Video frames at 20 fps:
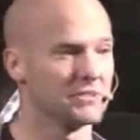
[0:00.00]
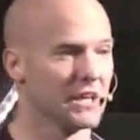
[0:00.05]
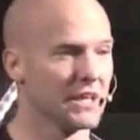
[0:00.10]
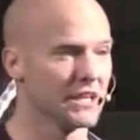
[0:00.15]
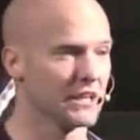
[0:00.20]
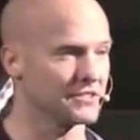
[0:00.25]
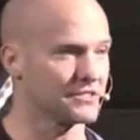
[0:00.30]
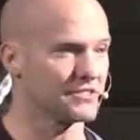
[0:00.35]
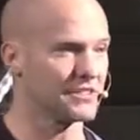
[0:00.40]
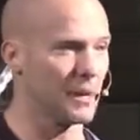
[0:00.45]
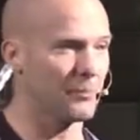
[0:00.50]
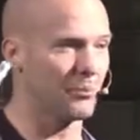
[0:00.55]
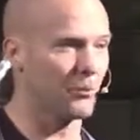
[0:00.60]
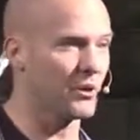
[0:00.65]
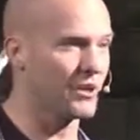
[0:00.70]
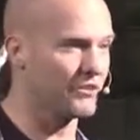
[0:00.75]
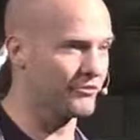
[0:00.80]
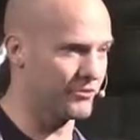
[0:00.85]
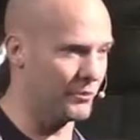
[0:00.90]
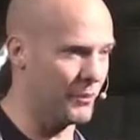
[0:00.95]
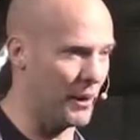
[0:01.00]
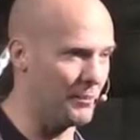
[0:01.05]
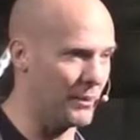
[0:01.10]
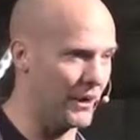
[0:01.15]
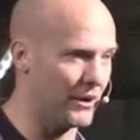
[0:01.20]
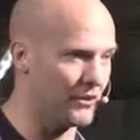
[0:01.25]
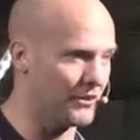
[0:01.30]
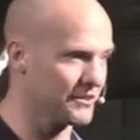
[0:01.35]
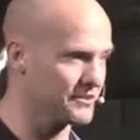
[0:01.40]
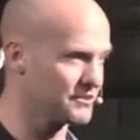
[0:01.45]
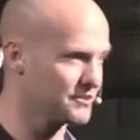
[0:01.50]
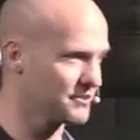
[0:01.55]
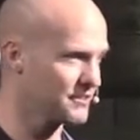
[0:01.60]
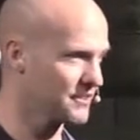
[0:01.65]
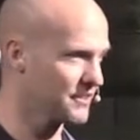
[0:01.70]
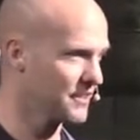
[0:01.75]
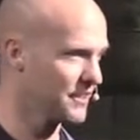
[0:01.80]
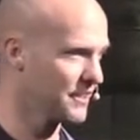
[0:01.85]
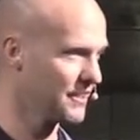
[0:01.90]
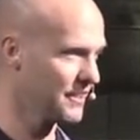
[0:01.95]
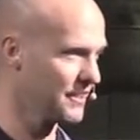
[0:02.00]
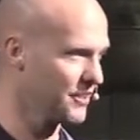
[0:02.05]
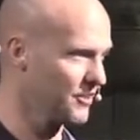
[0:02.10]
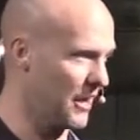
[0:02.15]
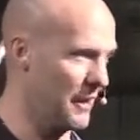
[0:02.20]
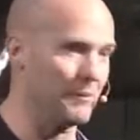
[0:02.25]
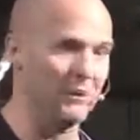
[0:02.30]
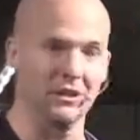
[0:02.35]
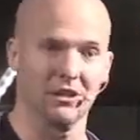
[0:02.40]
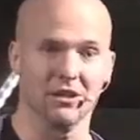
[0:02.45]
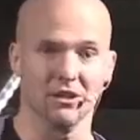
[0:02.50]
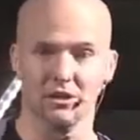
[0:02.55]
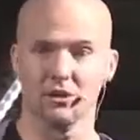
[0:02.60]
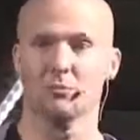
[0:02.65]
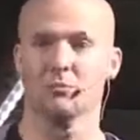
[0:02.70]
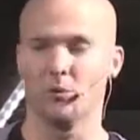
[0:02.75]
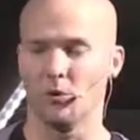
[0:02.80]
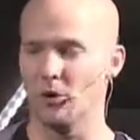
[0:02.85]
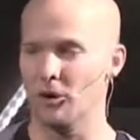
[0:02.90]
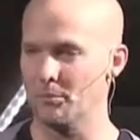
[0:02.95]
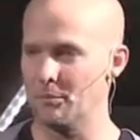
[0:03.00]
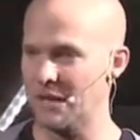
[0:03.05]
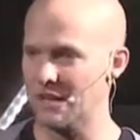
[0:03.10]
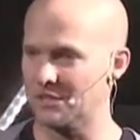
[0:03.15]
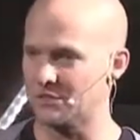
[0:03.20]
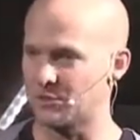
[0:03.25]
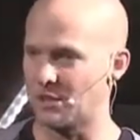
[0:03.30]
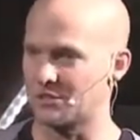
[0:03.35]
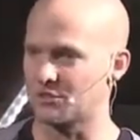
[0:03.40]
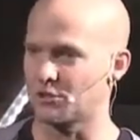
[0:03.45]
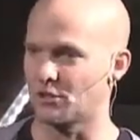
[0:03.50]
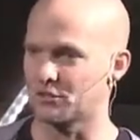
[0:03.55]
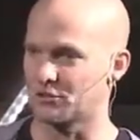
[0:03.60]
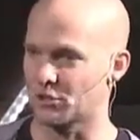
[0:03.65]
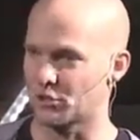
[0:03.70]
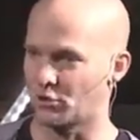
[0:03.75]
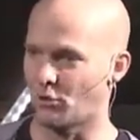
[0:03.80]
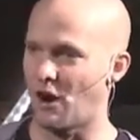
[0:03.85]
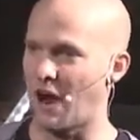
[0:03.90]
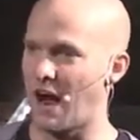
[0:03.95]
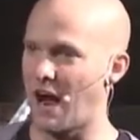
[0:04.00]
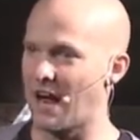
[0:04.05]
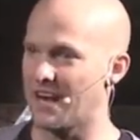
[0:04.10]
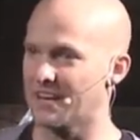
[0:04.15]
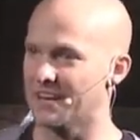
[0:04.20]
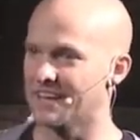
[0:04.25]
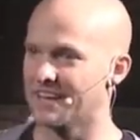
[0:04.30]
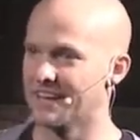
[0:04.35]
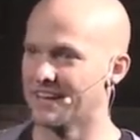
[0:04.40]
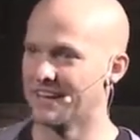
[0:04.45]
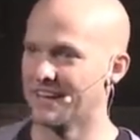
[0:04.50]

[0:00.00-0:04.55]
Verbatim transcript: Get separated from my parents. You know, I'm a little boy, man, and so I start to cry, and